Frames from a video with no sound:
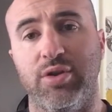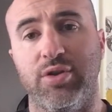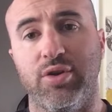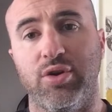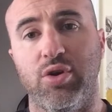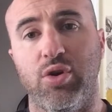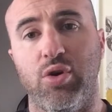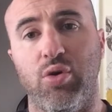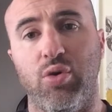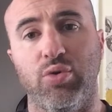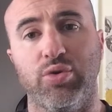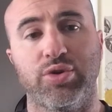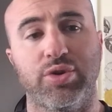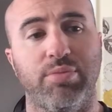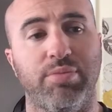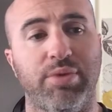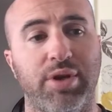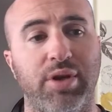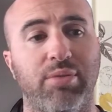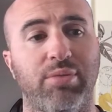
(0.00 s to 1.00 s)
the goal
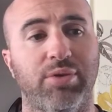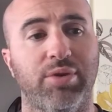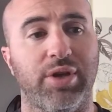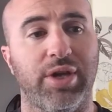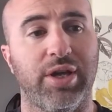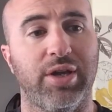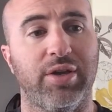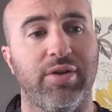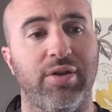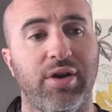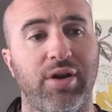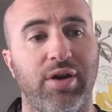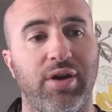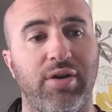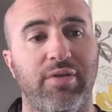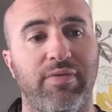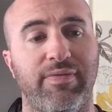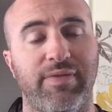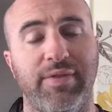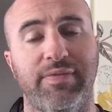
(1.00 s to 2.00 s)
should be able to get
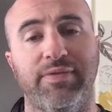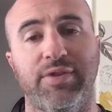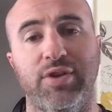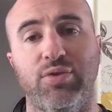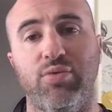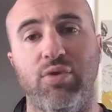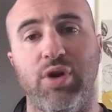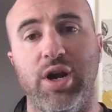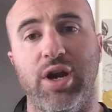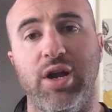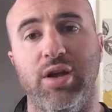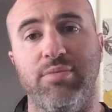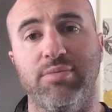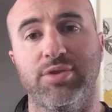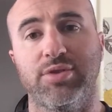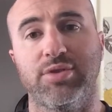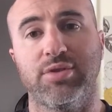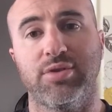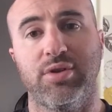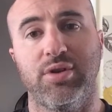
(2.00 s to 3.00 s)
uh, 50
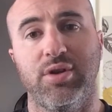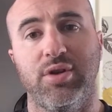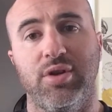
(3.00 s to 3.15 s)
grams